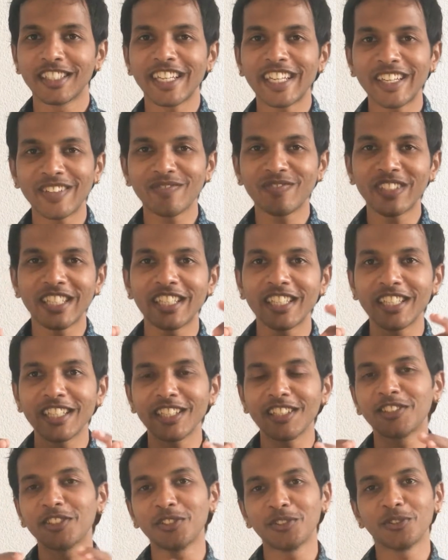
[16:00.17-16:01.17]
Every day
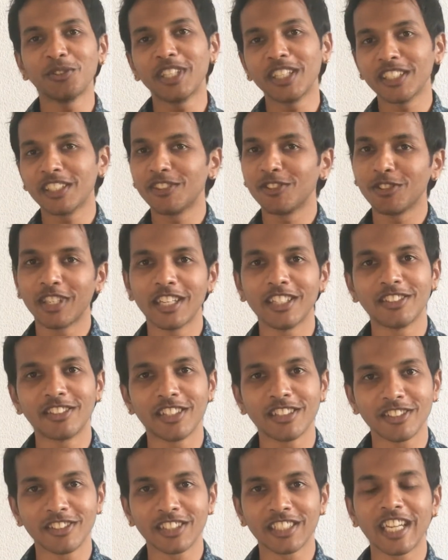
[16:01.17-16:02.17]
is a new day that you can
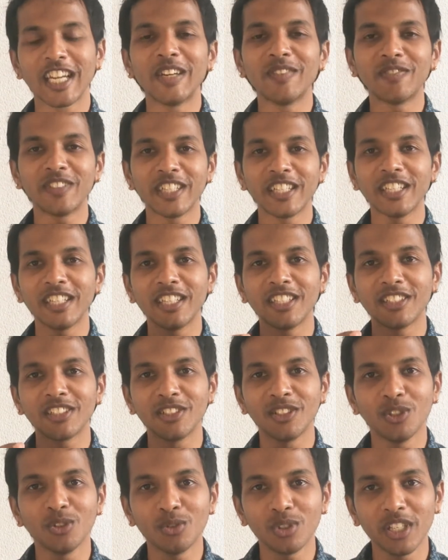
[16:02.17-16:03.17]
cherish. Every day is a
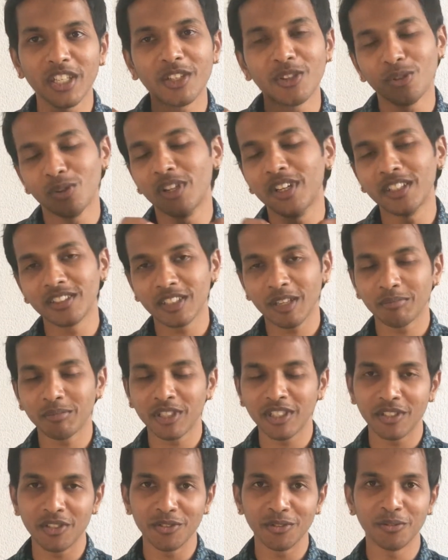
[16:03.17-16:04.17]
new day to learn
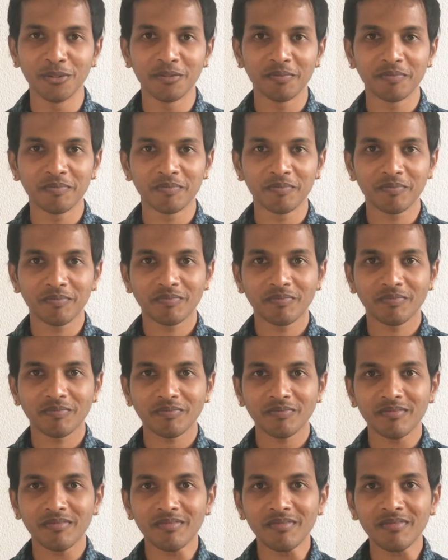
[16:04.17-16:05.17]
something new.
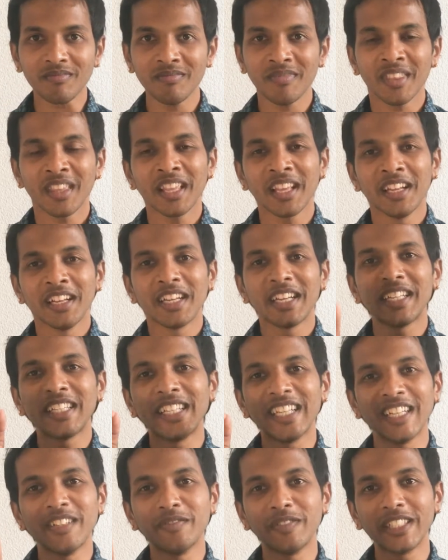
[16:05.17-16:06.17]
And
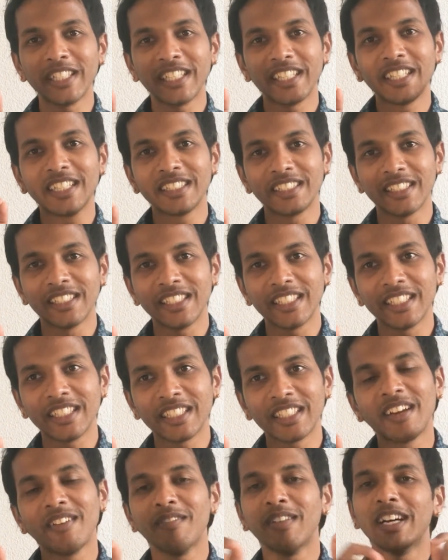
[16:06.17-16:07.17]
every day is the
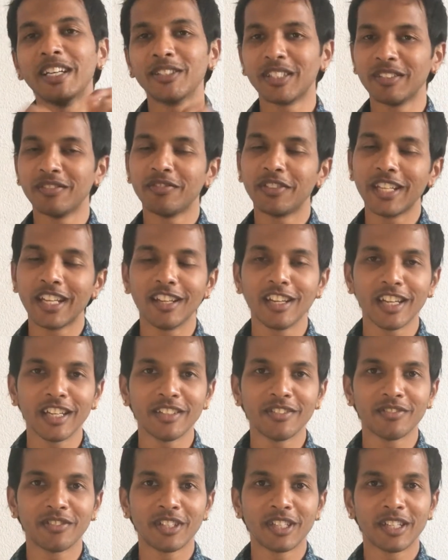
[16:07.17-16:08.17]
day where you can feel
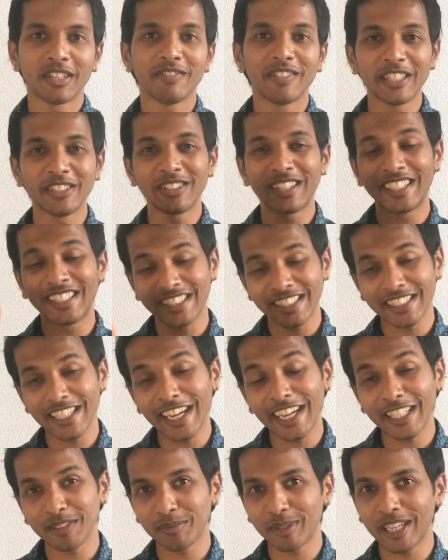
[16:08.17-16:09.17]
alive, where you can
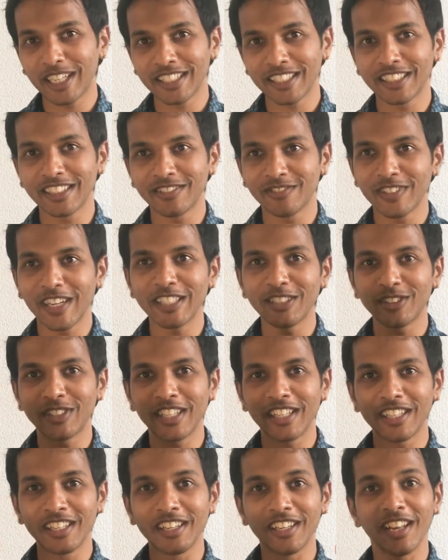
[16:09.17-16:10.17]
share the practice, where you
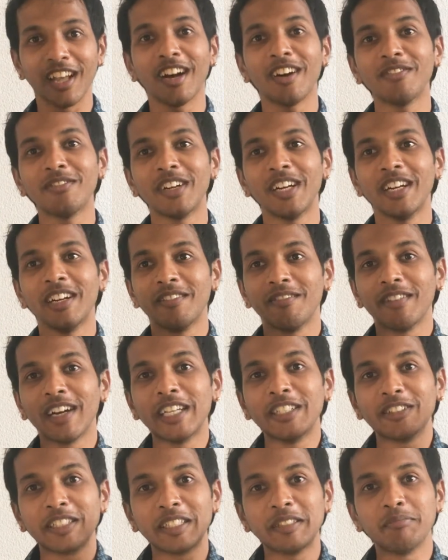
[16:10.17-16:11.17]
can love,
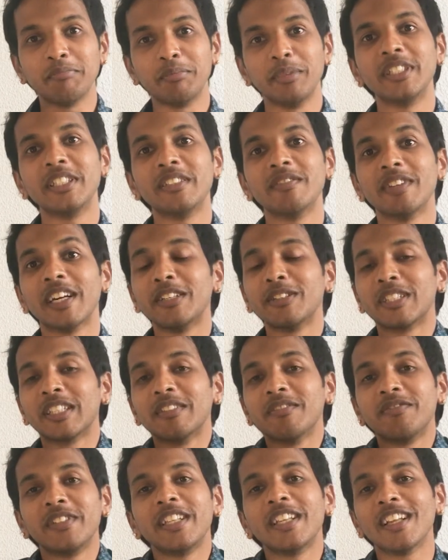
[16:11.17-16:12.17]
where you can be, where you
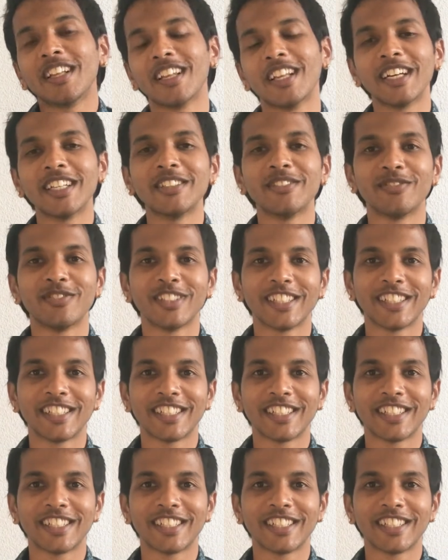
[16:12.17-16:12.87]
can feel alive.